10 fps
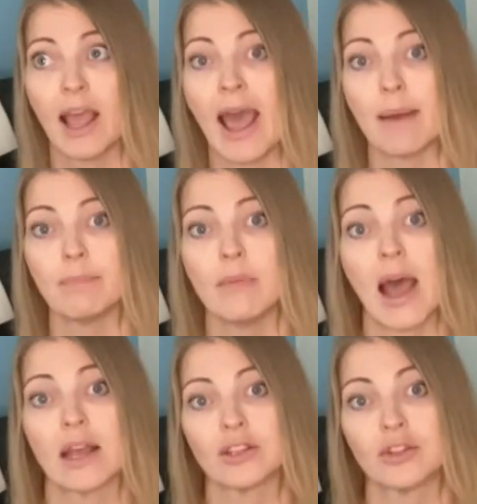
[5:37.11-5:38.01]
at
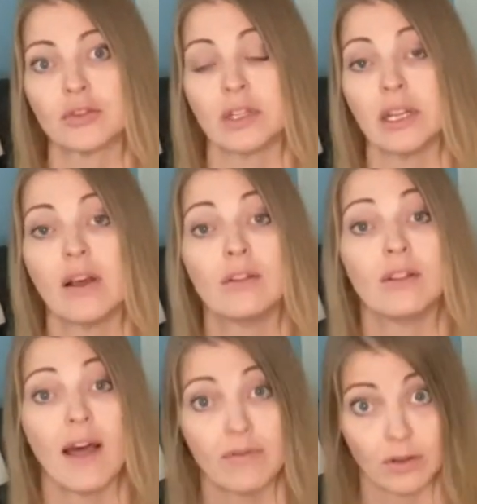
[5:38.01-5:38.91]
mastery
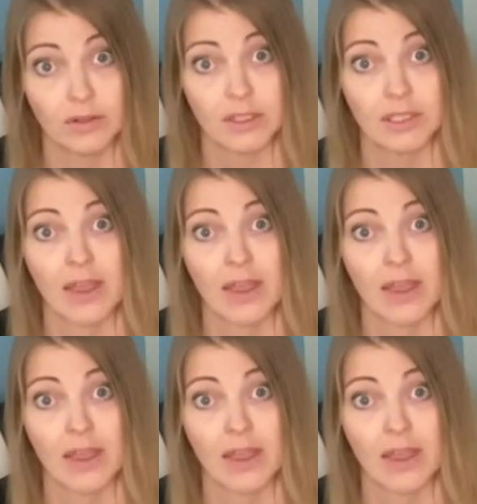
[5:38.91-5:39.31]
levels.